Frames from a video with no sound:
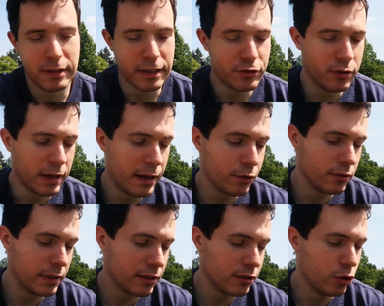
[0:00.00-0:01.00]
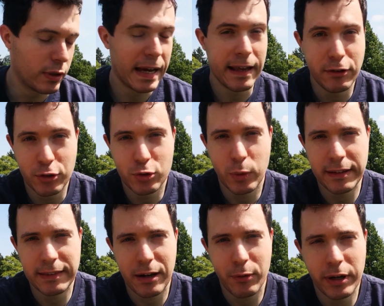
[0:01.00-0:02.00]
That's not how you can lose
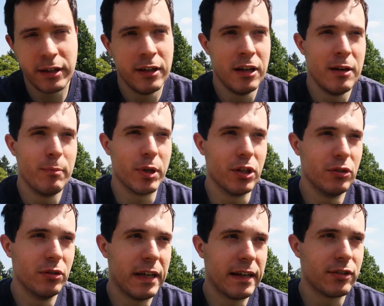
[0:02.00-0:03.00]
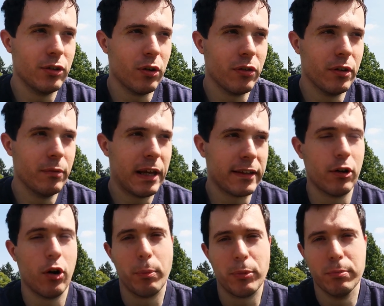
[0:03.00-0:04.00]
weight that way, but that's not the
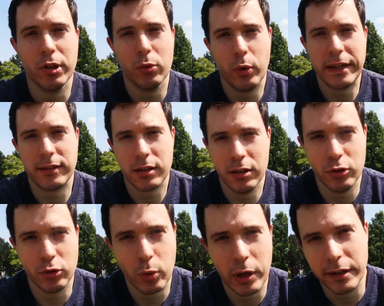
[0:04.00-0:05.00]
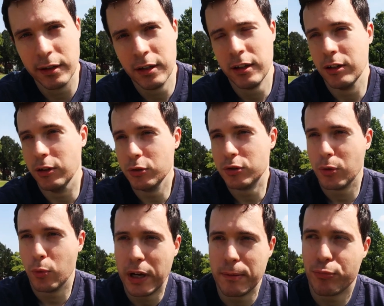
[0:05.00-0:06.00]
optimal way to lose weight.
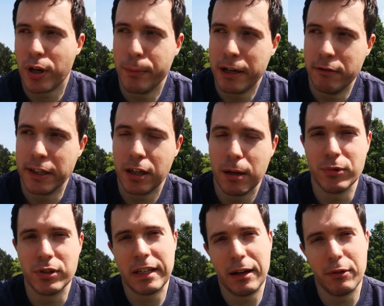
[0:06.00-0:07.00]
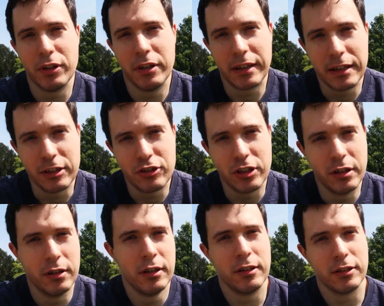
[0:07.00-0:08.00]
Losing weight primarily comes down to the
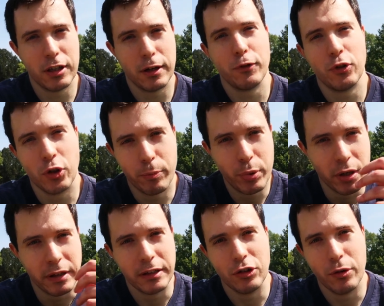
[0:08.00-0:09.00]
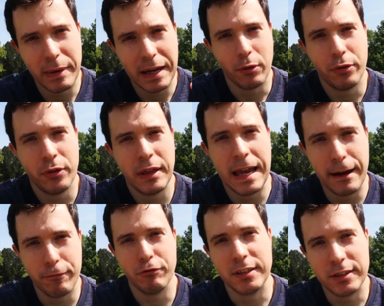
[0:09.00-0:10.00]
kitchen, the stuff you're putting in your mouth
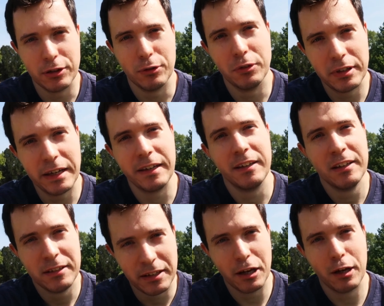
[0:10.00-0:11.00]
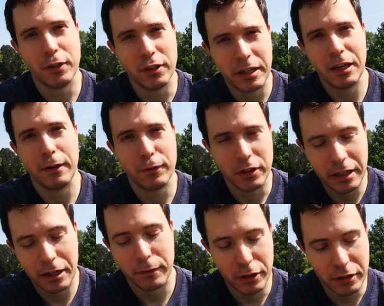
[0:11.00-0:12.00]
every single day, day after day after
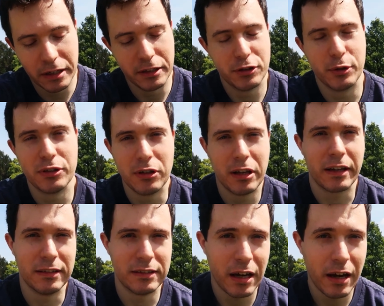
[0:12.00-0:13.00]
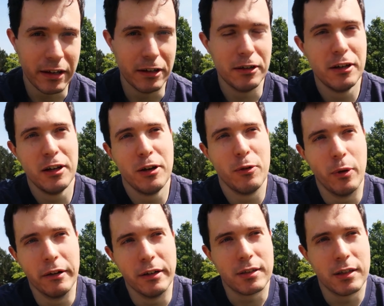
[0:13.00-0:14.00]
day after day. So it's not like a diet
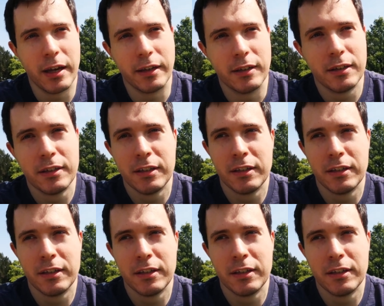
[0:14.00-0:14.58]
where it's like,